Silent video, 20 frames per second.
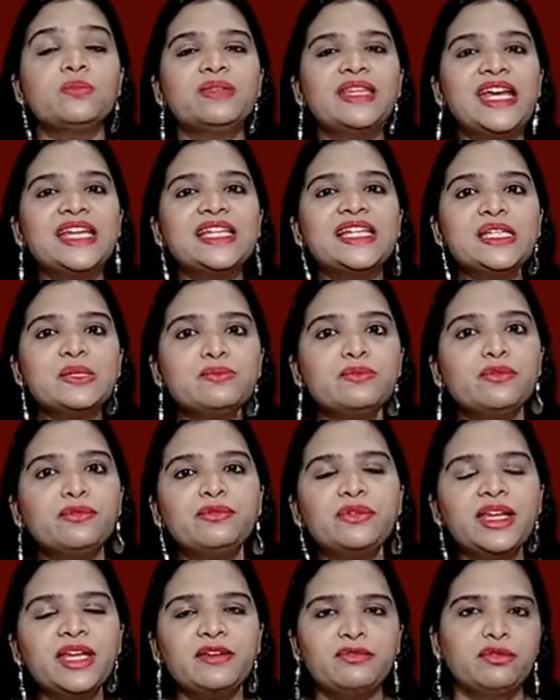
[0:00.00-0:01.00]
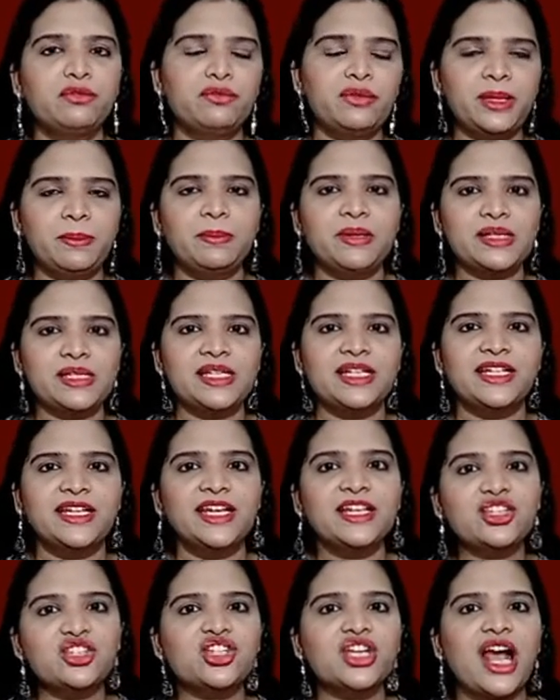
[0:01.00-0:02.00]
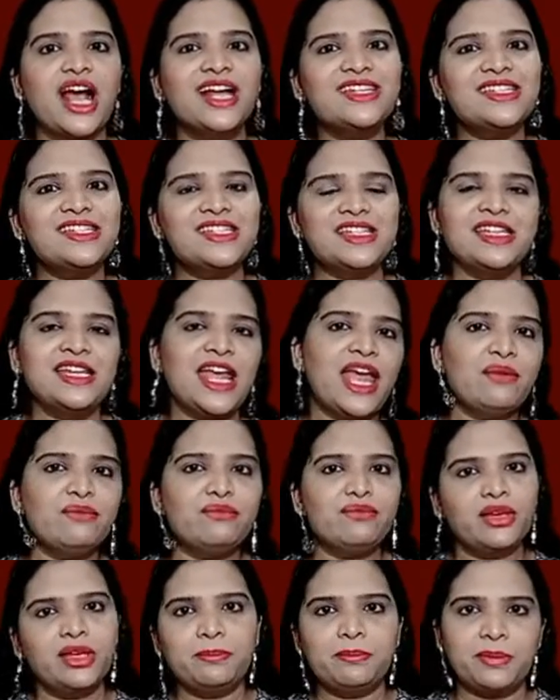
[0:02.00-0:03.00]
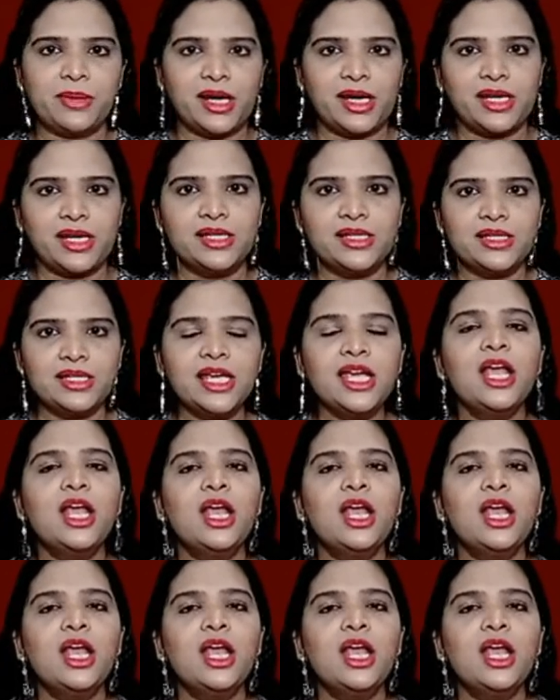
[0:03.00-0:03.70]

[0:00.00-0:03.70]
There is 50-50% chance in every pregnancy